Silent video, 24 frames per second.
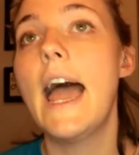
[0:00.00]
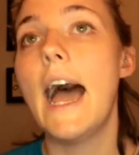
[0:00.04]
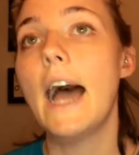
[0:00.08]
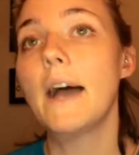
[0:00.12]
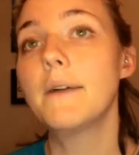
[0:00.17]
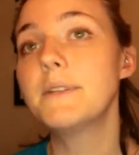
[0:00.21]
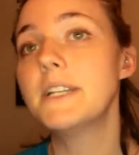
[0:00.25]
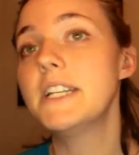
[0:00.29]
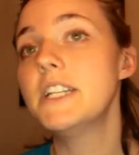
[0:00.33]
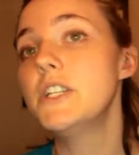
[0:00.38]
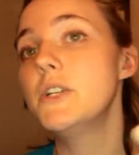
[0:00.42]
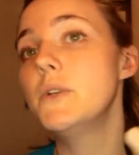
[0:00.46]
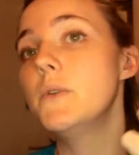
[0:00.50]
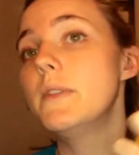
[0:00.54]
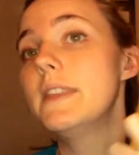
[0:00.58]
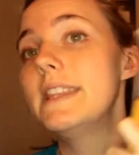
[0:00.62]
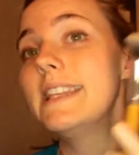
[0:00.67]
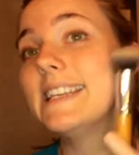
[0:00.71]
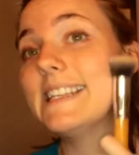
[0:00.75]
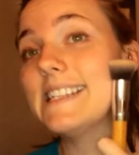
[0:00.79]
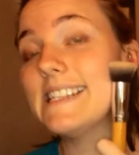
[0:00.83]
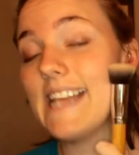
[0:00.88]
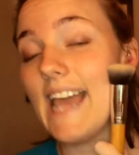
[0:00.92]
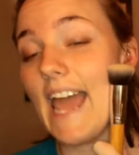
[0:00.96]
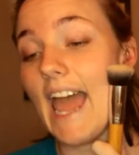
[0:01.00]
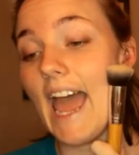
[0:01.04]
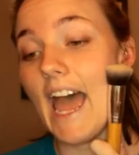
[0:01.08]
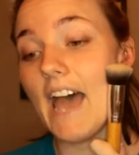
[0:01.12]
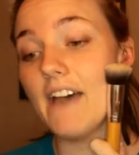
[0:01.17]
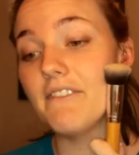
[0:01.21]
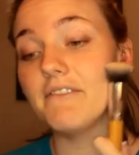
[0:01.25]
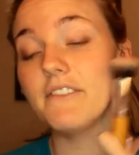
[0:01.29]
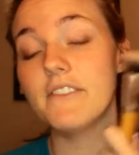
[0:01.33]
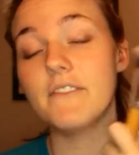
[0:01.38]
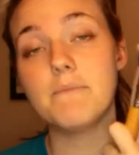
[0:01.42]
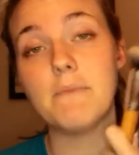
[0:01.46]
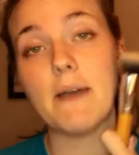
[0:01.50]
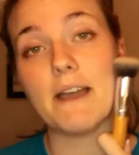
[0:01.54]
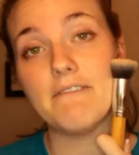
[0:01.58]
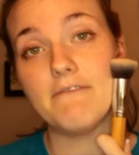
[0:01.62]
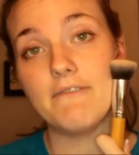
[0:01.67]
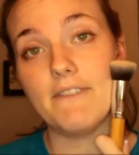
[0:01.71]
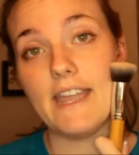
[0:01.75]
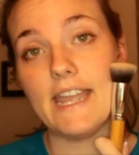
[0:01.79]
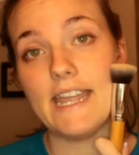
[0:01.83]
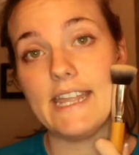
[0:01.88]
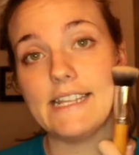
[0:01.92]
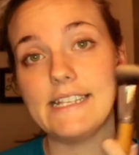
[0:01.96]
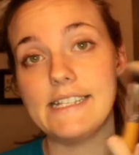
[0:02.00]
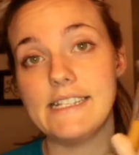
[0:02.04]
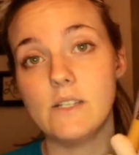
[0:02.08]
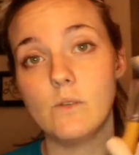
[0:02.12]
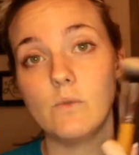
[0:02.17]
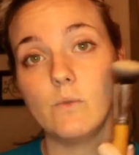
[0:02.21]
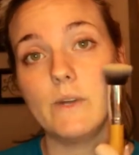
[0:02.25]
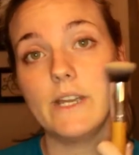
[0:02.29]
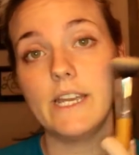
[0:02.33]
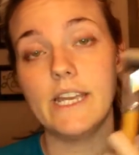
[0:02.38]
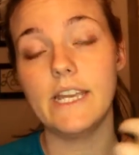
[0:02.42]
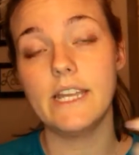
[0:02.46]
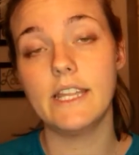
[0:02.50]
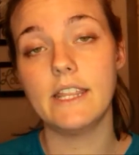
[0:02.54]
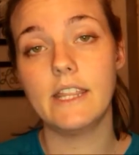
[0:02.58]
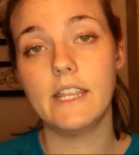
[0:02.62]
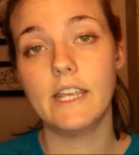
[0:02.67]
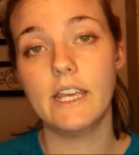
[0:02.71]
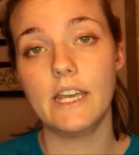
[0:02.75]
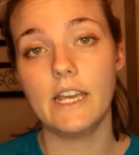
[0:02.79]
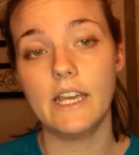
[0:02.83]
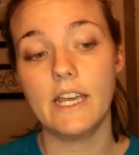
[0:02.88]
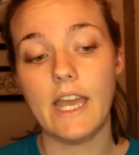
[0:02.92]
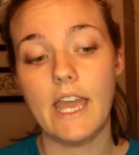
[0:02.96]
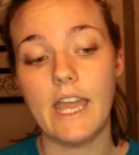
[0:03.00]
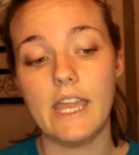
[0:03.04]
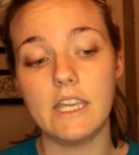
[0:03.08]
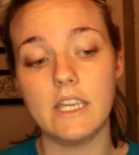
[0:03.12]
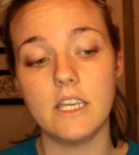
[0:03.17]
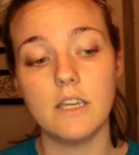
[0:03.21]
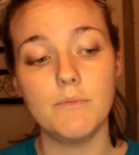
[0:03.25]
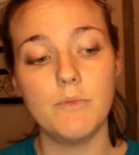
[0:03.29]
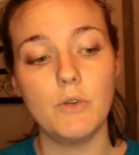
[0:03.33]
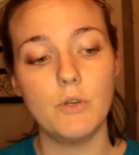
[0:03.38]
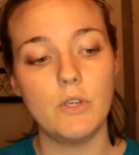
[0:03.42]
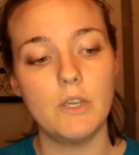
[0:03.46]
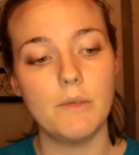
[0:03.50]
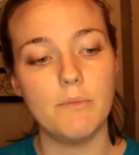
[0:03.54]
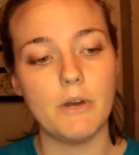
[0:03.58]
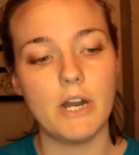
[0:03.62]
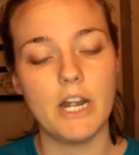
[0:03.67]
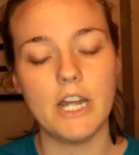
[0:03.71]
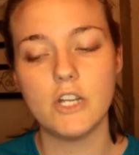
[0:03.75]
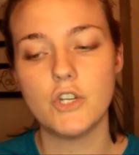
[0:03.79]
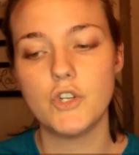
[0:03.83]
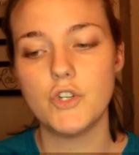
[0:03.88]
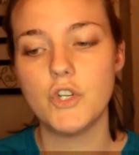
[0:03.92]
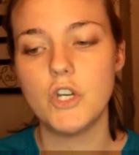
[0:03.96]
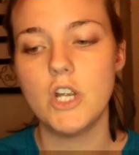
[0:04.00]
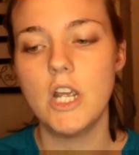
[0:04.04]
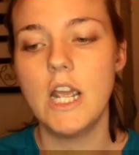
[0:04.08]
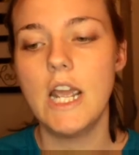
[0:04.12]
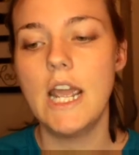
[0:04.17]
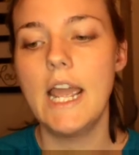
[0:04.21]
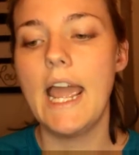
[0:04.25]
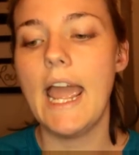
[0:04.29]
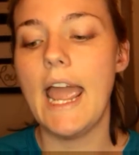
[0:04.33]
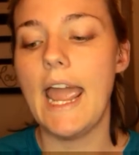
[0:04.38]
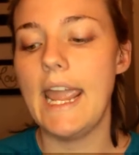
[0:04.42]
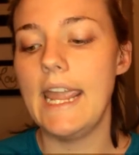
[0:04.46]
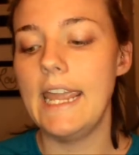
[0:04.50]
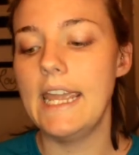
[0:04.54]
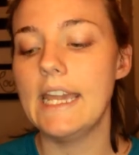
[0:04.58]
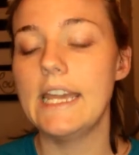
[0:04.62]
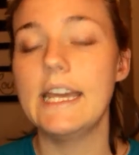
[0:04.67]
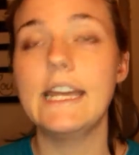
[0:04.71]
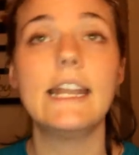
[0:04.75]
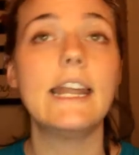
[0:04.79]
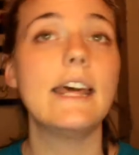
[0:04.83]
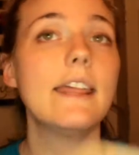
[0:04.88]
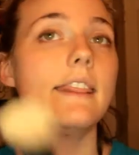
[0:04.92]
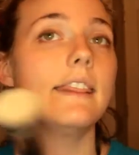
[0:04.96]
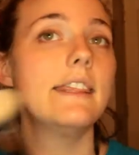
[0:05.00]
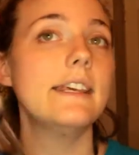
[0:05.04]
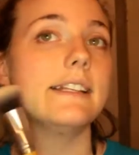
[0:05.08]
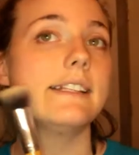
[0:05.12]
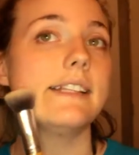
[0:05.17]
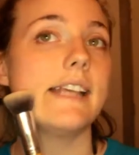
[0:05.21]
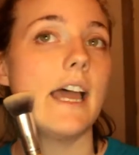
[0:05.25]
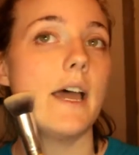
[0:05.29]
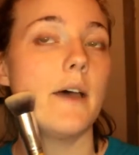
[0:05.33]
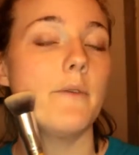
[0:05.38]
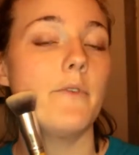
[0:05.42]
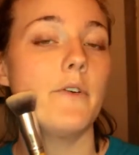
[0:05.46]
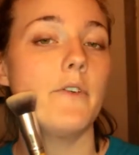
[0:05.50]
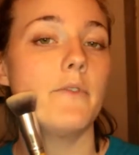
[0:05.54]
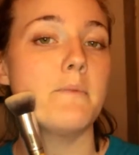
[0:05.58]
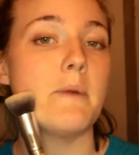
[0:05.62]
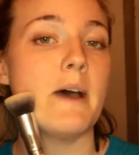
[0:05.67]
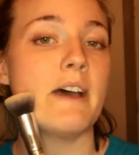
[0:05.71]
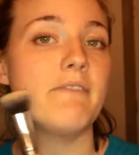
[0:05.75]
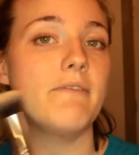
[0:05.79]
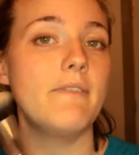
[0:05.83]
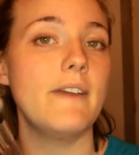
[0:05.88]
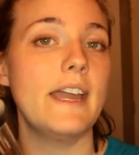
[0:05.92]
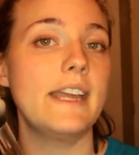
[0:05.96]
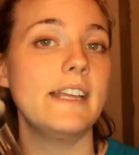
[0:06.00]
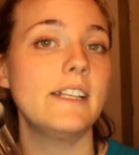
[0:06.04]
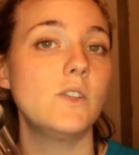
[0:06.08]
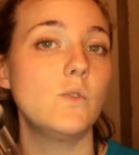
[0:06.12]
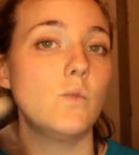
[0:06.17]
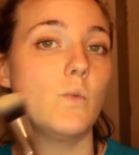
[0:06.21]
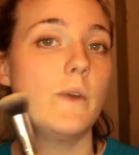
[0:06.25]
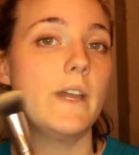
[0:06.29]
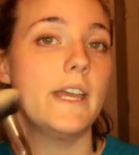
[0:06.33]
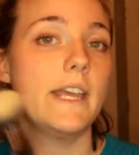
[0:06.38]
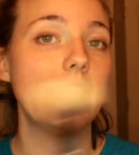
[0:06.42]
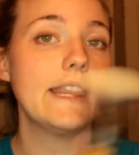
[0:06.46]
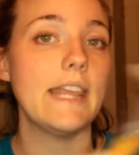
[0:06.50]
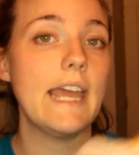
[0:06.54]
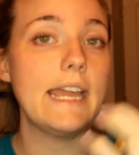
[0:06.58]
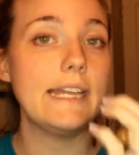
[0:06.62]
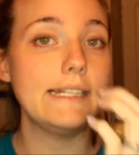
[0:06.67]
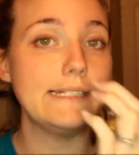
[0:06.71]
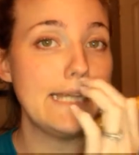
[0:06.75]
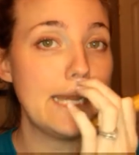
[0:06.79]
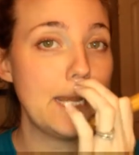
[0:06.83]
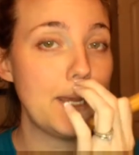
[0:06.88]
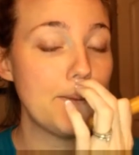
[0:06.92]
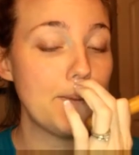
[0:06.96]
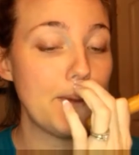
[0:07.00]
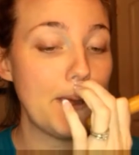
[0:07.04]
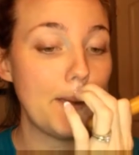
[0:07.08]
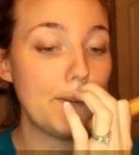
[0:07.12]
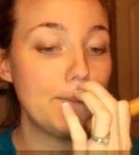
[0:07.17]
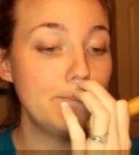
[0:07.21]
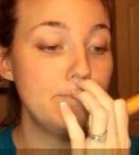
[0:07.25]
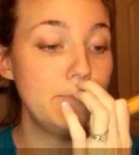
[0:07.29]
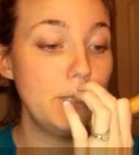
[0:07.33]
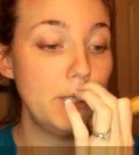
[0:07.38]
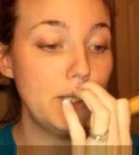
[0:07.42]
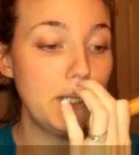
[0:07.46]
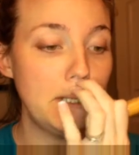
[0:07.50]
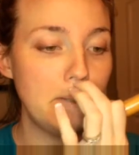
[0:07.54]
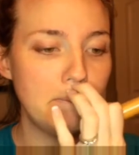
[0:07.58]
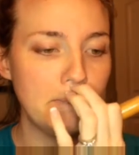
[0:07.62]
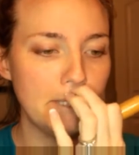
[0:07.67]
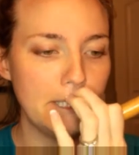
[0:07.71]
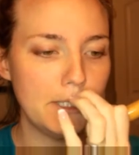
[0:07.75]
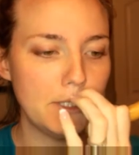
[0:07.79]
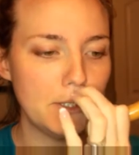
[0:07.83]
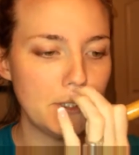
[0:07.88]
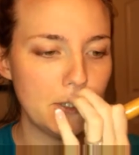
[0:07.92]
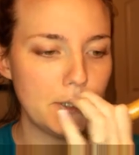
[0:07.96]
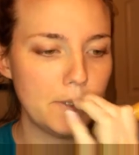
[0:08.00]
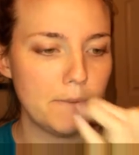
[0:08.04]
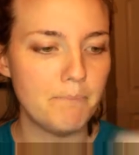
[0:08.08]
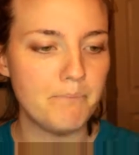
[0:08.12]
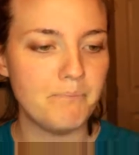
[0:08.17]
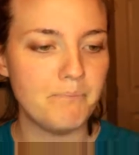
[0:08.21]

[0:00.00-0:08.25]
going to do this half of my face with a kabuki brush, and this half of my face with a damp beauty blender.